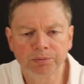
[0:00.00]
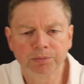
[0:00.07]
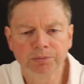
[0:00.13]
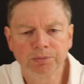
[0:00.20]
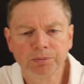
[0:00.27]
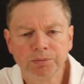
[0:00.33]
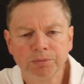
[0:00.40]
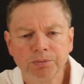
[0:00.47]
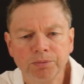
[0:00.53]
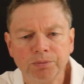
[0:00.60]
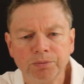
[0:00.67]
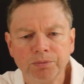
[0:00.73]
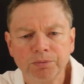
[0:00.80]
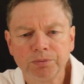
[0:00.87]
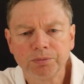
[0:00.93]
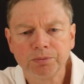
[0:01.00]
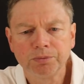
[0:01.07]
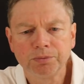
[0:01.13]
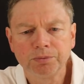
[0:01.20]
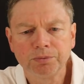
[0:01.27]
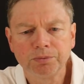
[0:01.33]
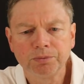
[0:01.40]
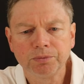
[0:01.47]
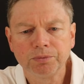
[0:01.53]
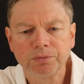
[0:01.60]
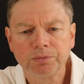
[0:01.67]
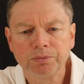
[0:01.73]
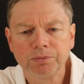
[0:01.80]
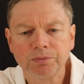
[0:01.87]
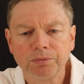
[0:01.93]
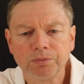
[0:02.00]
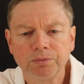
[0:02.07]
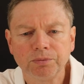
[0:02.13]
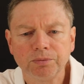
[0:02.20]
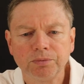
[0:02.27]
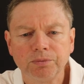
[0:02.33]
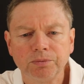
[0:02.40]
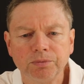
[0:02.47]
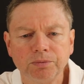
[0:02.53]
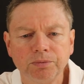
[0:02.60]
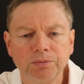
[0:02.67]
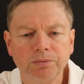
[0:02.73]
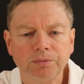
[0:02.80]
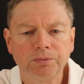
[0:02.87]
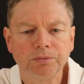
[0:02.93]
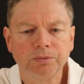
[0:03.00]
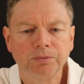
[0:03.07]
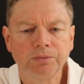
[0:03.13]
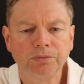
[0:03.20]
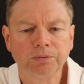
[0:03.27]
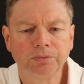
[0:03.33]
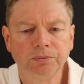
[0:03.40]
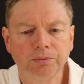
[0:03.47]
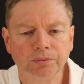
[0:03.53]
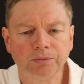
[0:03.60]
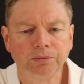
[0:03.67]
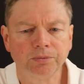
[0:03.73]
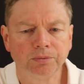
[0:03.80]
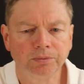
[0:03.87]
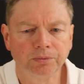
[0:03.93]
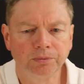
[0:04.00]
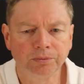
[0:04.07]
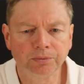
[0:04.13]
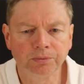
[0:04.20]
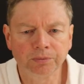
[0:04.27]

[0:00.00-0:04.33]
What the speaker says: No one is speaking in this clip.